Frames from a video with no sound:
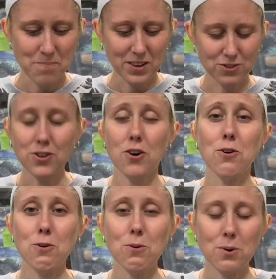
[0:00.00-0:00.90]

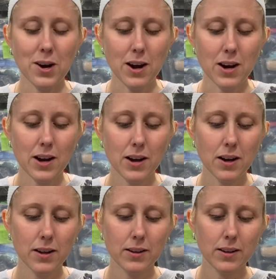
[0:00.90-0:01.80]
So, I
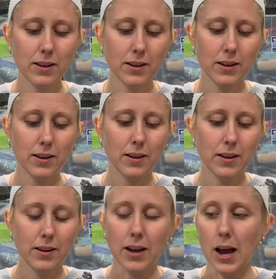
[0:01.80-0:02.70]

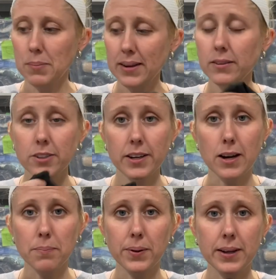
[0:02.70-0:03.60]
might look it
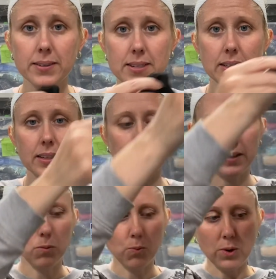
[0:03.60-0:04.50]
up and see like
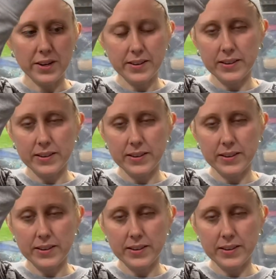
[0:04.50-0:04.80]
what